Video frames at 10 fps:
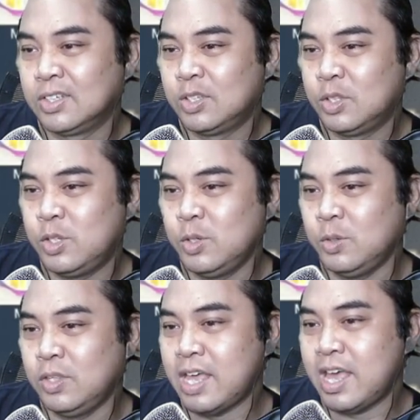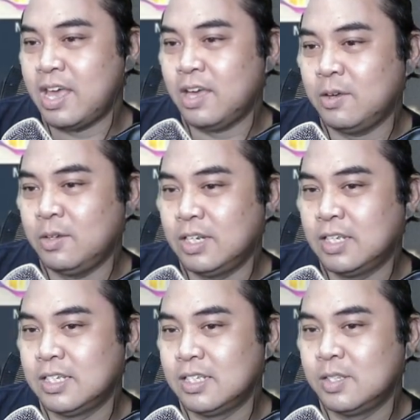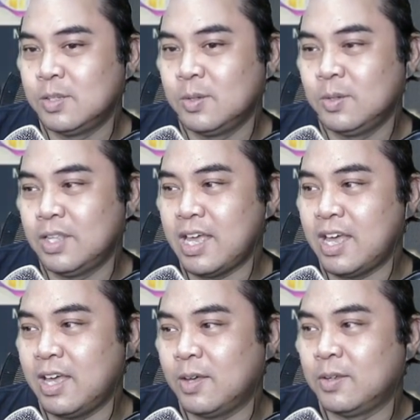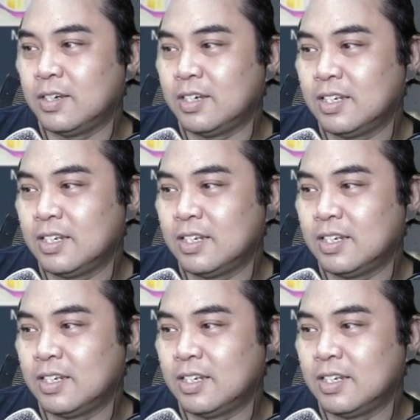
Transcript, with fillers: Two down. Two down.